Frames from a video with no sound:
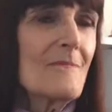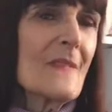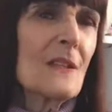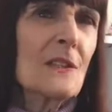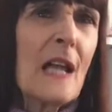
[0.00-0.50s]

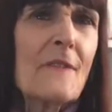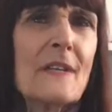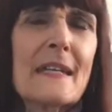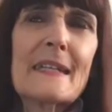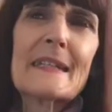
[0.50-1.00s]

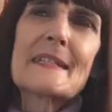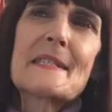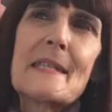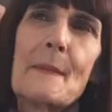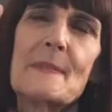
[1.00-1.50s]
loving and
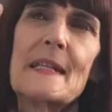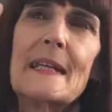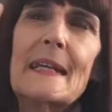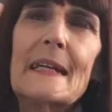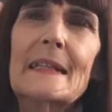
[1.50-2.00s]

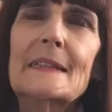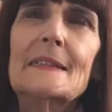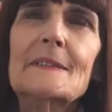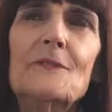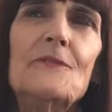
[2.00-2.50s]
accepting
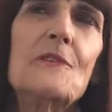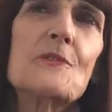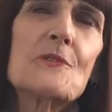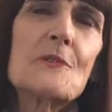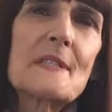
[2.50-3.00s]
and
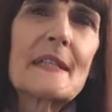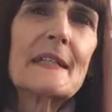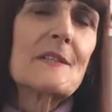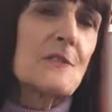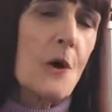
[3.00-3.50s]
futuristic
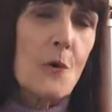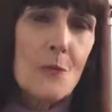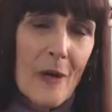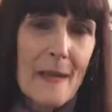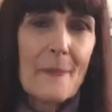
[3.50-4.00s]
in its own
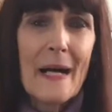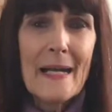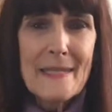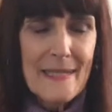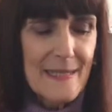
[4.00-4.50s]
right,
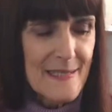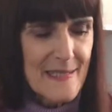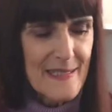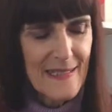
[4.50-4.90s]
Pisces,